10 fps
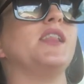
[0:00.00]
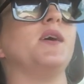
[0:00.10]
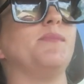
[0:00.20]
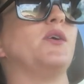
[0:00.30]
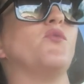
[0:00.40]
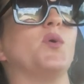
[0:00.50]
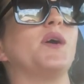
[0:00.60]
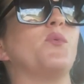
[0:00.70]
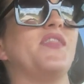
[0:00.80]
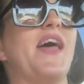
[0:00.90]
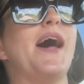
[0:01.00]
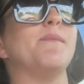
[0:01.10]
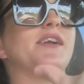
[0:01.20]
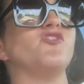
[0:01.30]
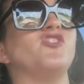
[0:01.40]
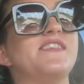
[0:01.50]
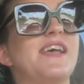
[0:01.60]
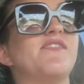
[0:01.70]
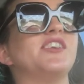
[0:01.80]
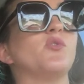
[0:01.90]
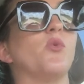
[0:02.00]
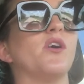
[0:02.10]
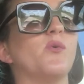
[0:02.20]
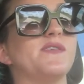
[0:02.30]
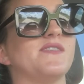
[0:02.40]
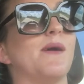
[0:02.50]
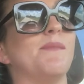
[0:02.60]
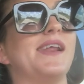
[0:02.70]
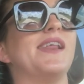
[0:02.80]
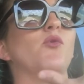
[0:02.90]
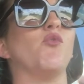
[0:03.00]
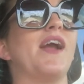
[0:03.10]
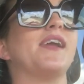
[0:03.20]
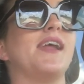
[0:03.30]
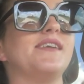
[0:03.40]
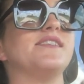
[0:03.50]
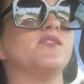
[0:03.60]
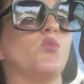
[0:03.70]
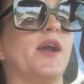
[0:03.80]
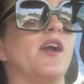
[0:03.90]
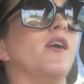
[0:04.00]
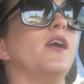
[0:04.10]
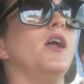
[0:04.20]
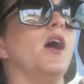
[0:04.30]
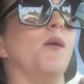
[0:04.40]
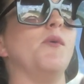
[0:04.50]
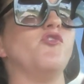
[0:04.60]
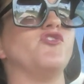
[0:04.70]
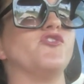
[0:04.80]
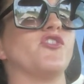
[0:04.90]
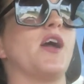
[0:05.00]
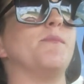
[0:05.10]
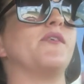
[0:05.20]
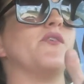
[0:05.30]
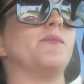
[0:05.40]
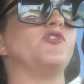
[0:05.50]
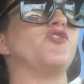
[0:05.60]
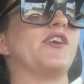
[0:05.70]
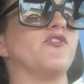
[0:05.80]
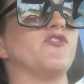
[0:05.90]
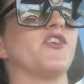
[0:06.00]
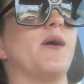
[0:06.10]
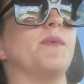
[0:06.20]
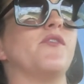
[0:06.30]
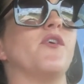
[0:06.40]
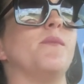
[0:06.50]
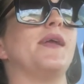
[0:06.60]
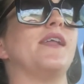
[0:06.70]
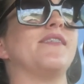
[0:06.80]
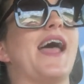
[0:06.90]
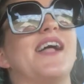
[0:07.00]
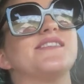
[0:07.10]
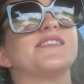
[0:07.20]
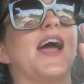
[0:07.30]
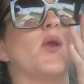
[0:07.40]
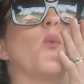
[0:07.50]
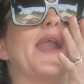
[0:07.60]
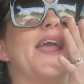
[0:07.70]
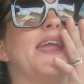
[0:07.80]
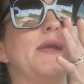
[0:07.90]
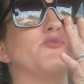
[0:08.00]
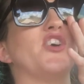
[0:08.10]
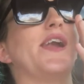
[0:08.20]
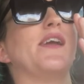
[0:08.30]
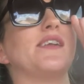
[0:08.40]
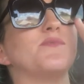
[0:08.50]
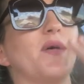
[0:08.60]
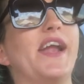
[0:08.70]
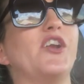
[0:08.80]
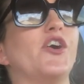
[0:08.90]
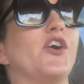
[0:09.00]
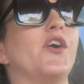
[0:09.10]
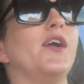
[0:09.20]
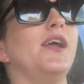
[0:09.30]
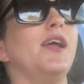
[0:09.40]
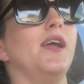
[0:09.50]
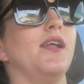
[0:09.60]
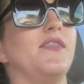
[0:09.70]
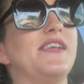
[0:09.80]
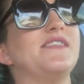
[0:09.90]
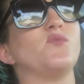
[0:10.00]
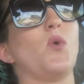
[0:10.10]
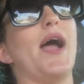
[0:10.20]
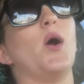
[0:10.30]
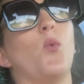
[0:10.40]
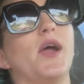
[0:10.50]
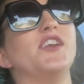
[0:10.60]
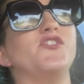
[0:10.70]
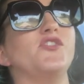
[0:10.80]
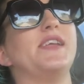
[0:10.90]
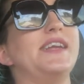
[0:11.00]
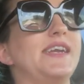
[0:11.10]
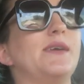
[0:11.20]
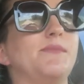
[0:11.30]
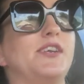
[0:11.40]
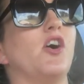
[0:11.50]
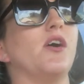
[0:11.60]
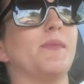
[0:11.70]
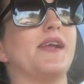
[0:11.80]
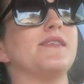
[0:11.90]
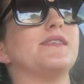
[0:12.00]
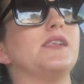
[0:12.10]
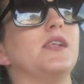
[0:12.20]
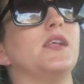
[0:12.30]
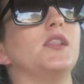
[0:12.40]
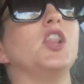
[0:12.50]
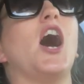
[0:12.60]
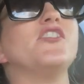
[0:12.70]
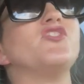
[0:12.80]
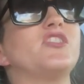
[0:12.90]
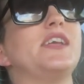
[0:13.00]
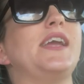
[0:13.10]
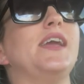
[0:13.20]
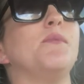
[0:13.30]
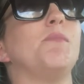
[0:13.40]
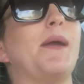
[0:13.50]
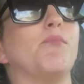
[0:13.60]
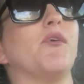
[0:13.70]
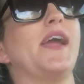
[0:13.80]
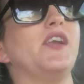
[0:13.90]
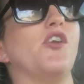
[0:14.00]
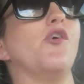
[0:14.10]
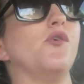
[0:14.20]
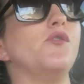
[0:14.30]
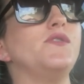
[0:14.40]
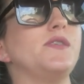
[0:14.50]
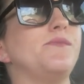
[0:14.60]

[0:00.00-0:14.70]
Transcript: a little bit of work with that because she's having to work with somebody that recognizes where emotions are coming from and triggers are coming from. And that's kind of what I keep trying to explain to her this is why I want to do the EMDR because logically my brain knows